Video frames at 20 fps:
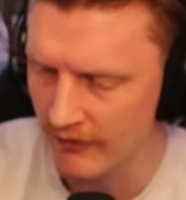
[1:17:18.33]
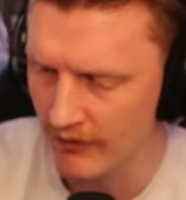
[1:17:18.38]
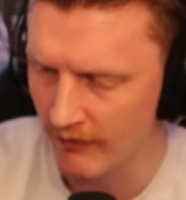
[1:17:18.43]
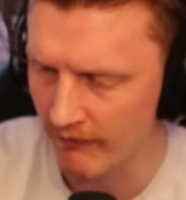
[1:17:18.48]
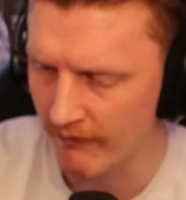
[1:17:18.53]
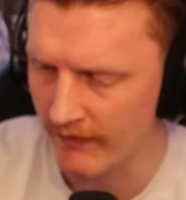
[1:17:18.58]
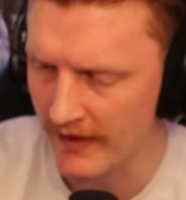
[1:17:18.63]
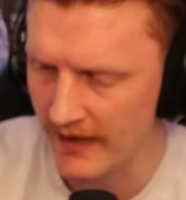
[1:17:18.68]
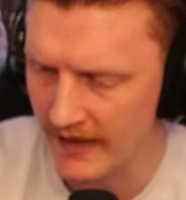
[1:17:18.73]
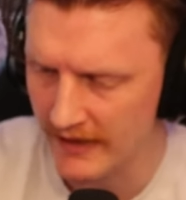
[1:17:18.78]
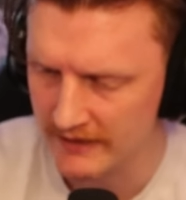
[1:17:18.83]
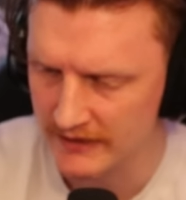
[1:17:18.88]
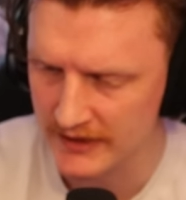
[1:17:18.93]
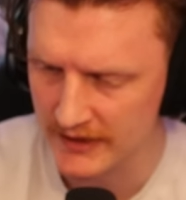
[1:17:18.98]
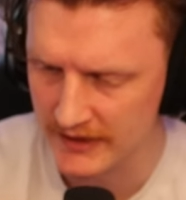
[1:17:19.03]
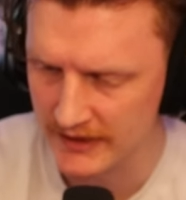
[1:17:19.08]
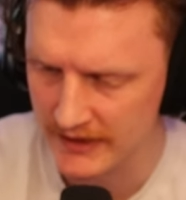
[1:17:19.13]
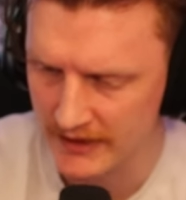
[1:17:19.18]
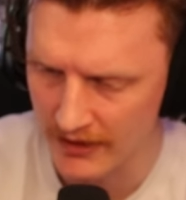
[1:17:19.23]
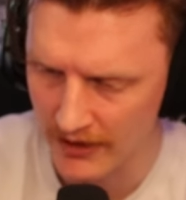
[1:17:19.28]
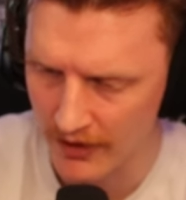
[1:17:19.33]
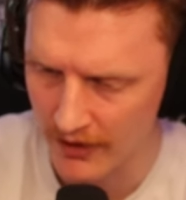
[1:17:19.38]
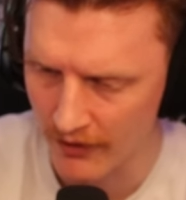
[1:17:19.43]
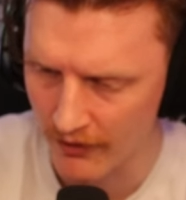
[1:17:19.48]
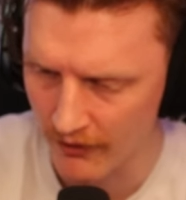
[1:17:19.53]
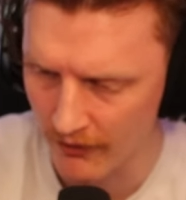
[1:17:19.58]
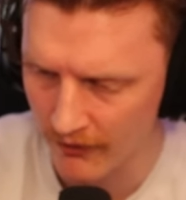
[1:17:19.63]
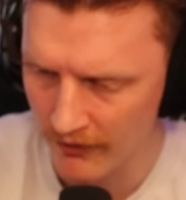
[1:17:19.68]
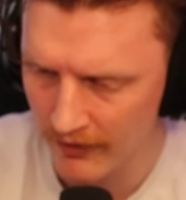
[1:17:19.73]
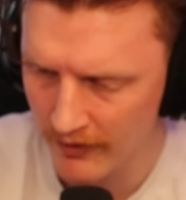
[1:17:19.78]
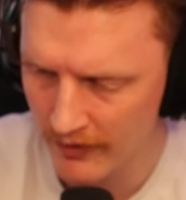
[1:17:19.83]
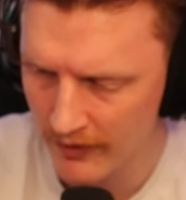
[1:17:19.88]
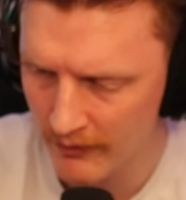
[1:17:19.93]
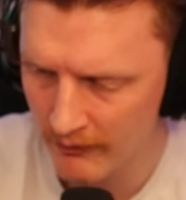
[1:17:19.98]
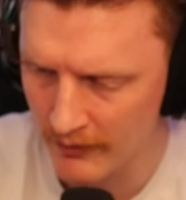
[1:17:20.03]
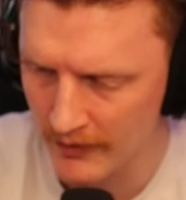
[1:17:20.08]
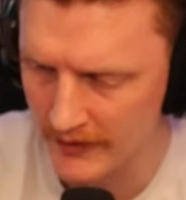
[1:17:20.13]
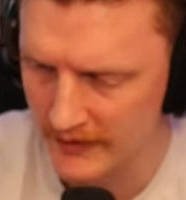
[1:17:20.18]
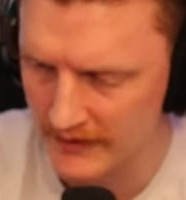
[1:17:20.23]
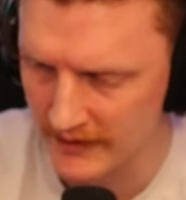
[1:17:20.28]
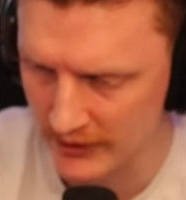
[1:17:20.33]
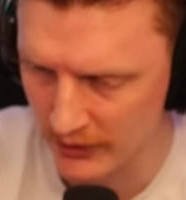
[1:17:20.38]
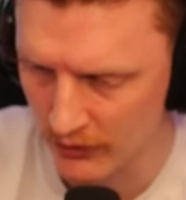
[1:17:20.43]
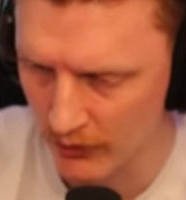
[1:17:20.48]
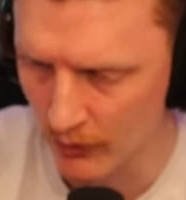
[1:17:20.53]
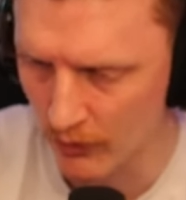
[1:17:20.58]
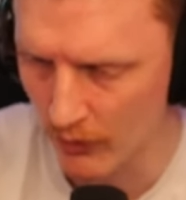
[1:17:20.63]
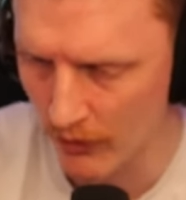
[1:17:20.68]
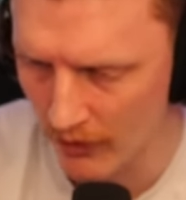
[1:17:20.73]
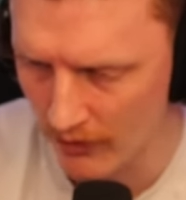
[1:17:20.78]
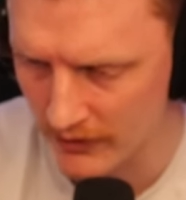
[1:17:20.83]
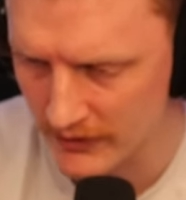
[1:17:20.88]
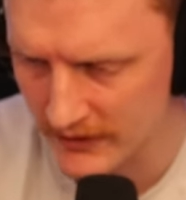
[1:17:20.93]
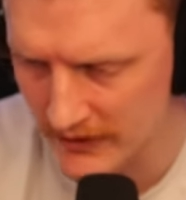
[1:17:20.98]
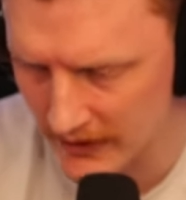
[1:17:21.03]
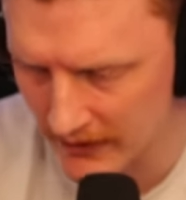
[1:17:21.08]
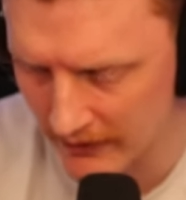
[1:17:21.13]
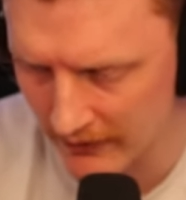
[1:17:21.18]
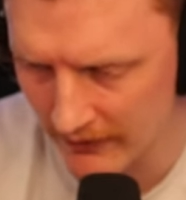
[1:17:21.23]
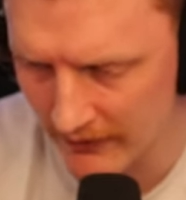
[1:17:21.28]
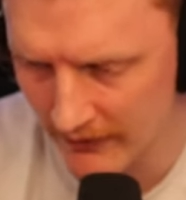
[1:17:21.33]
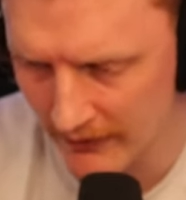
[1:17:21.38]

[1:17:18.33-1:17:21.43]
from that to snow. Because it's all water.